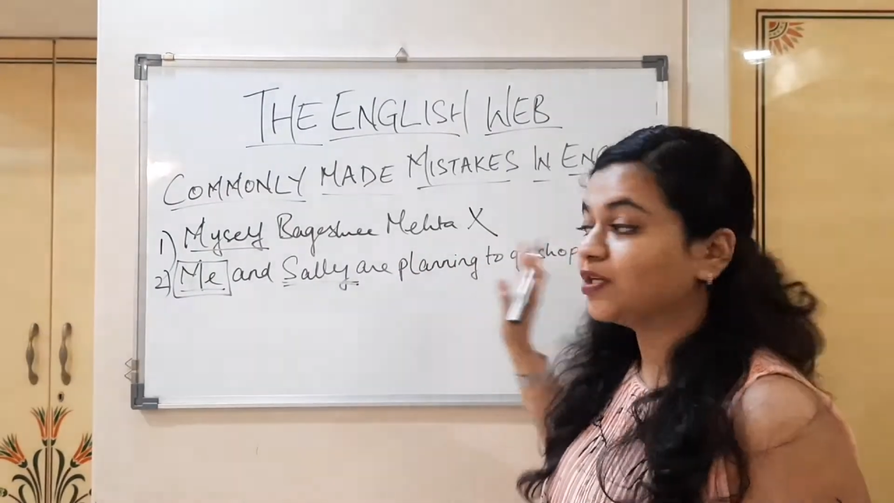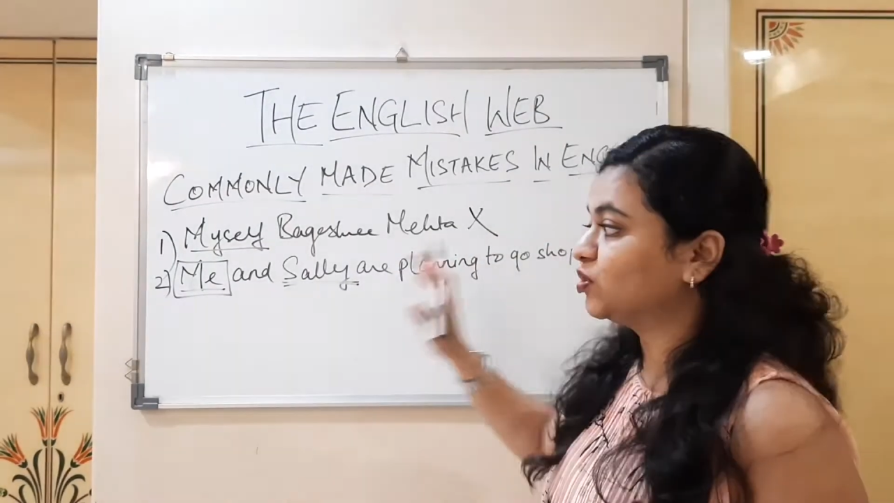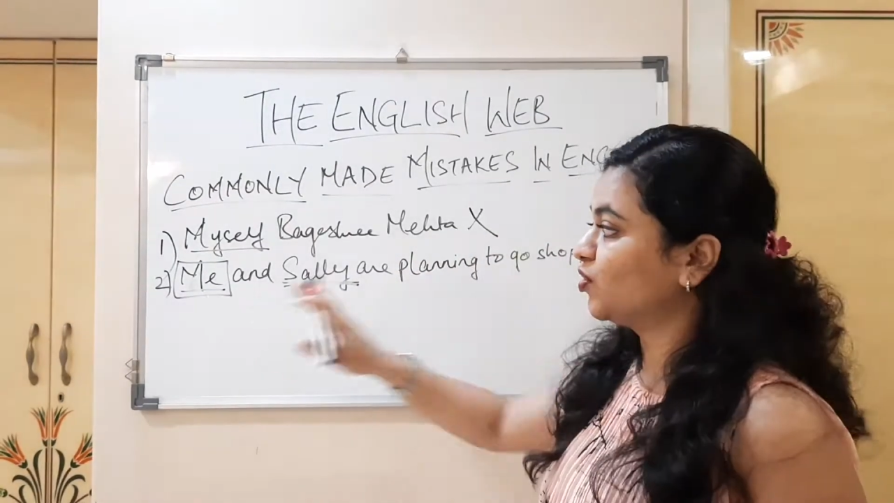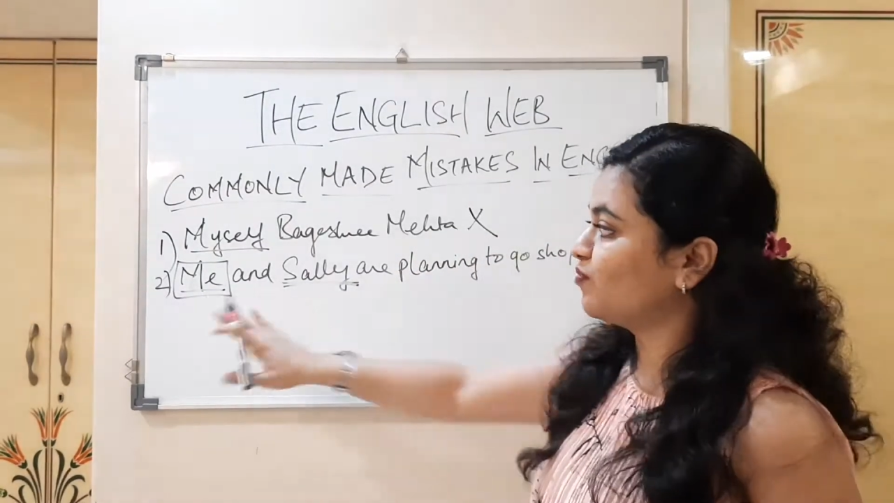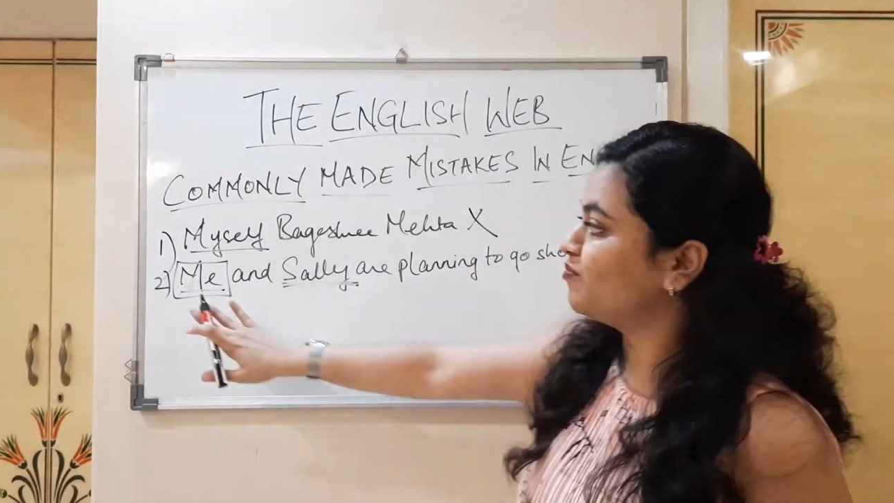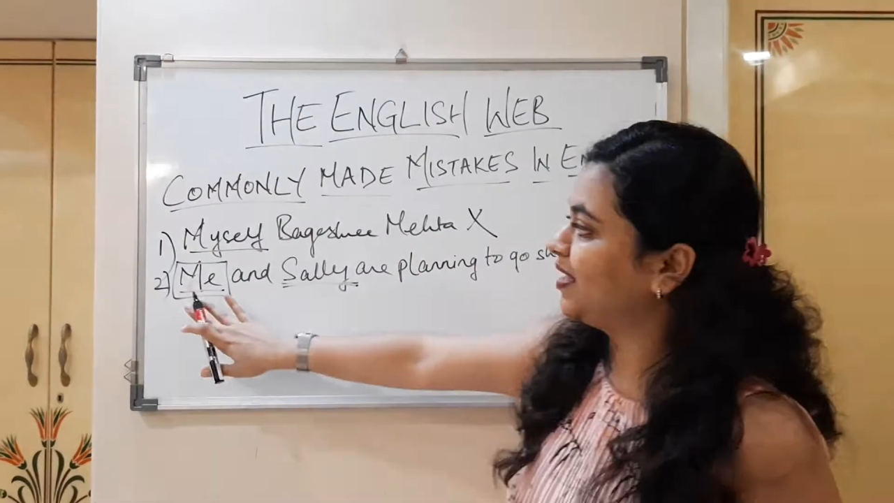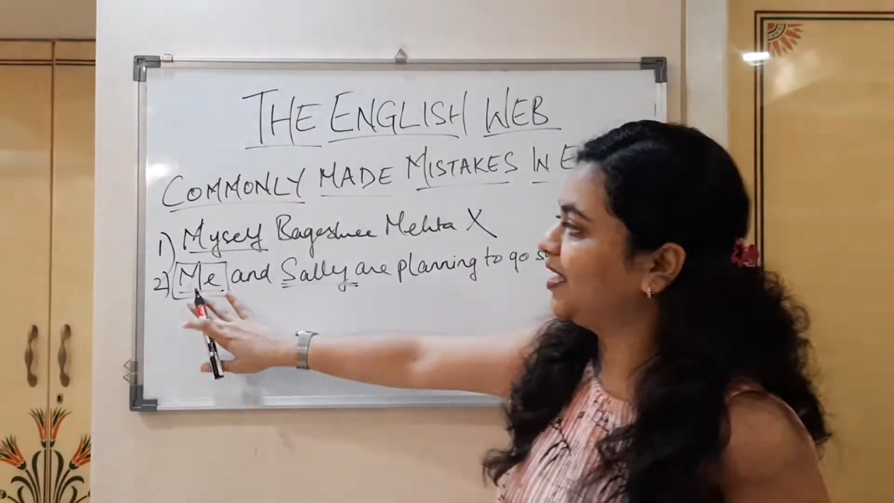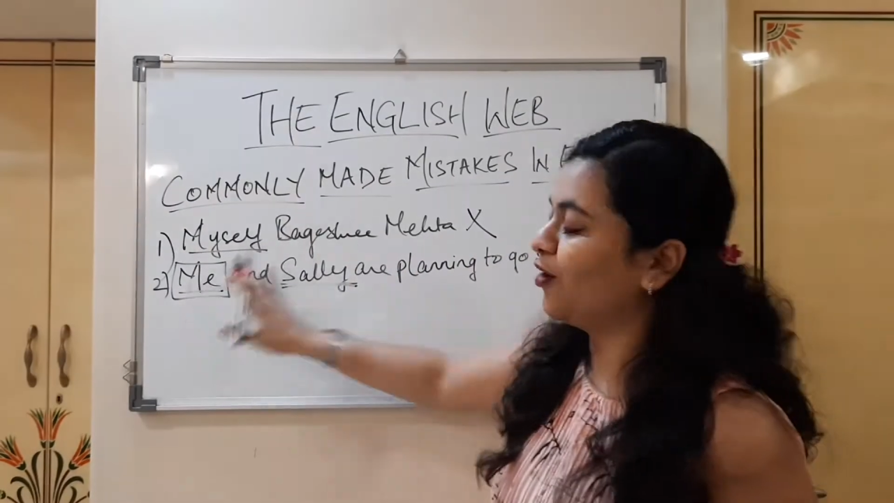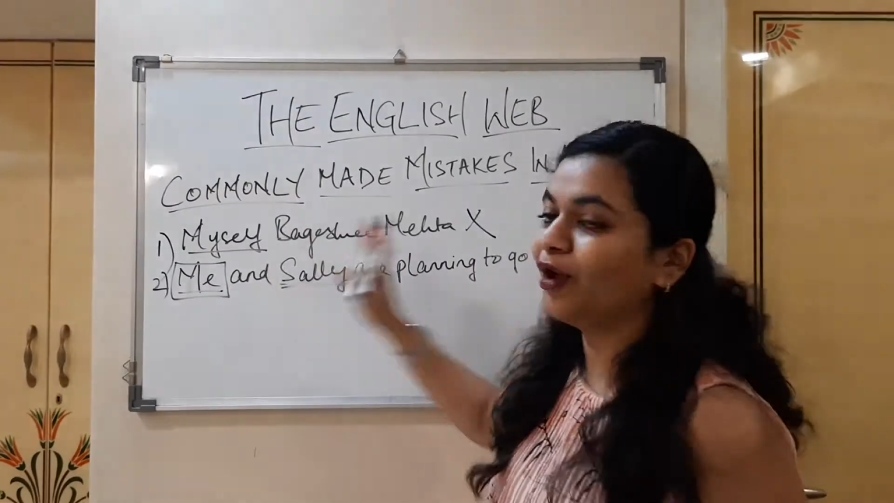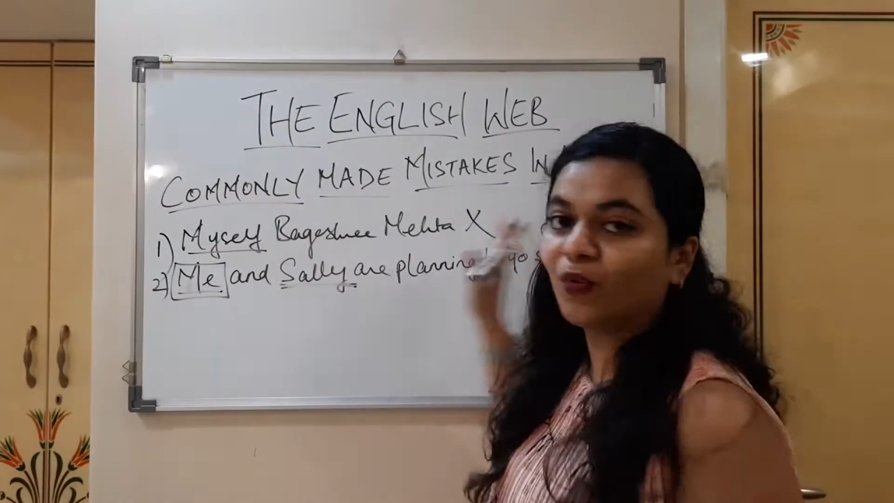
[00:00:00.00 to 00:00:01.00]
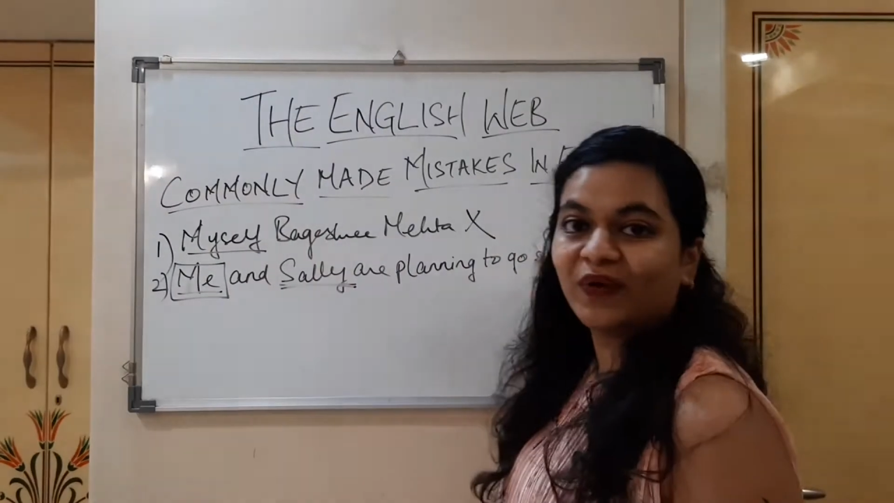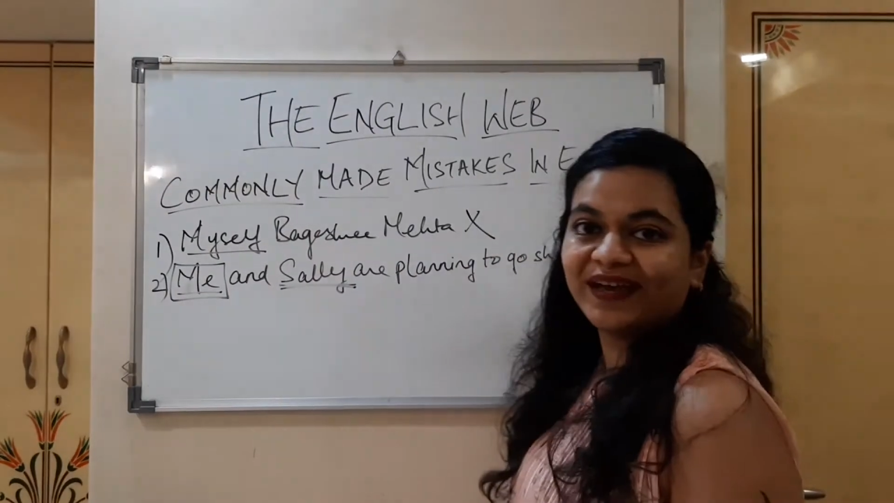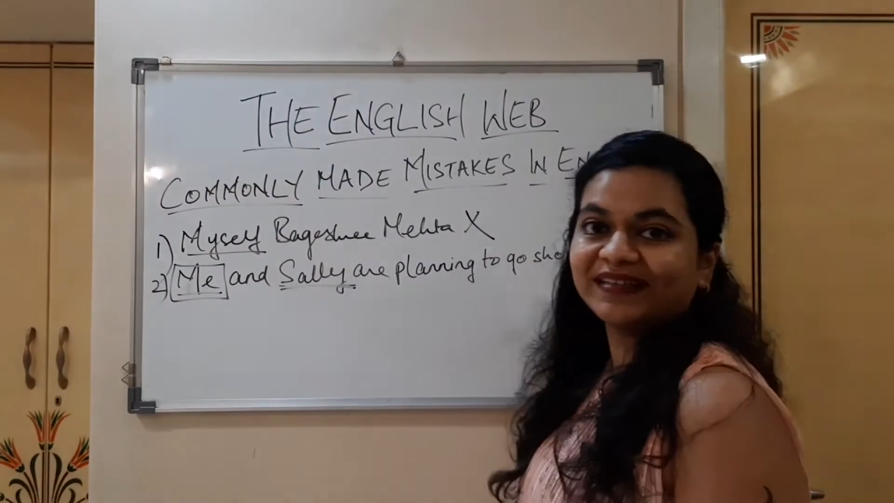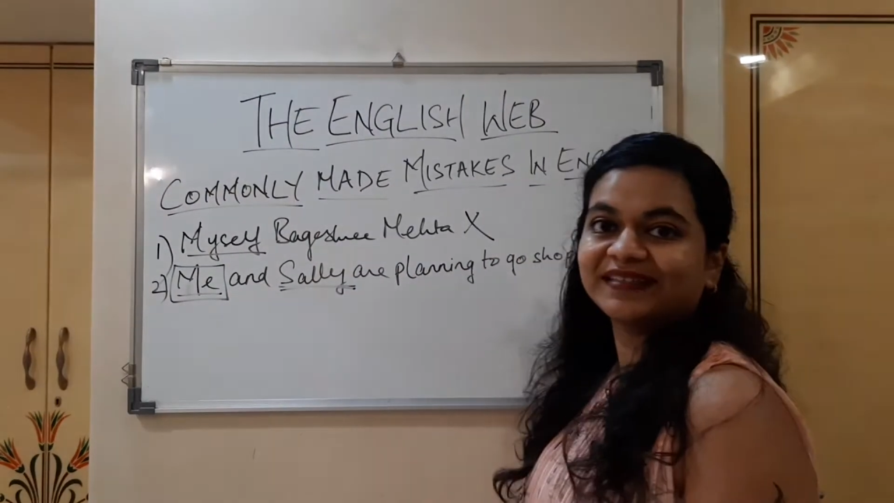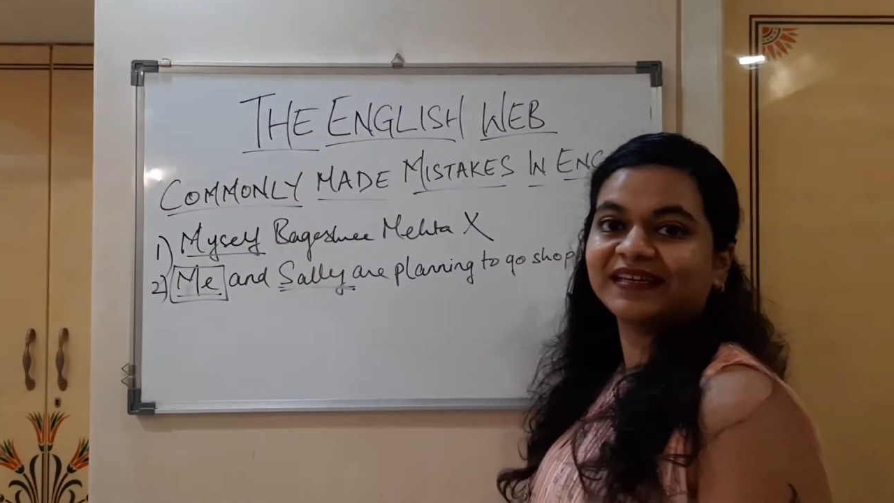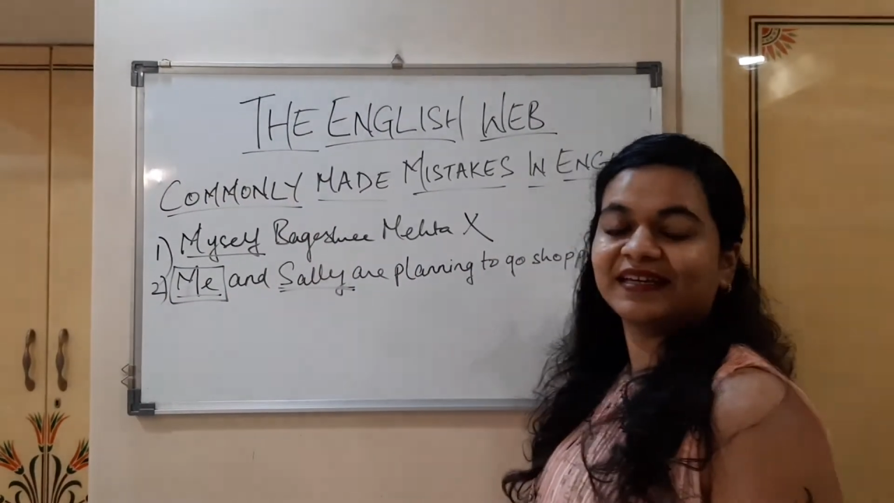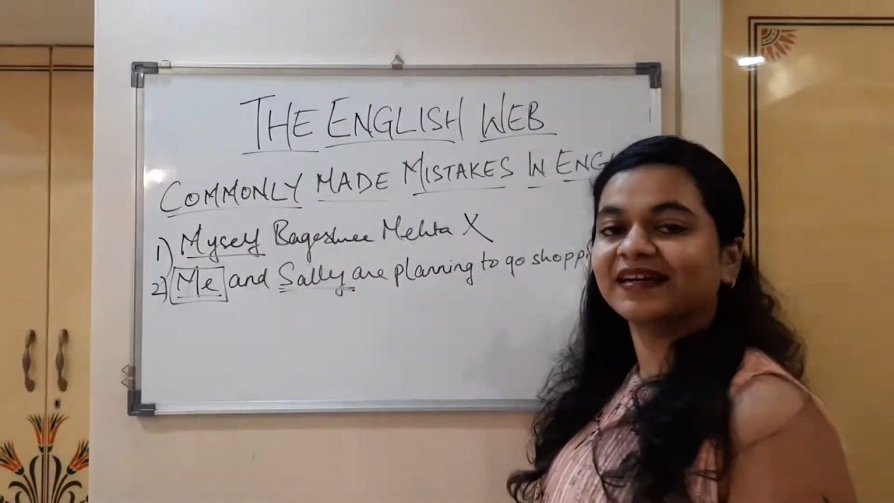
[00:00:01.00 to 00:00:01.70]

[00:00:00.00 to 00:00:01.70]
So me always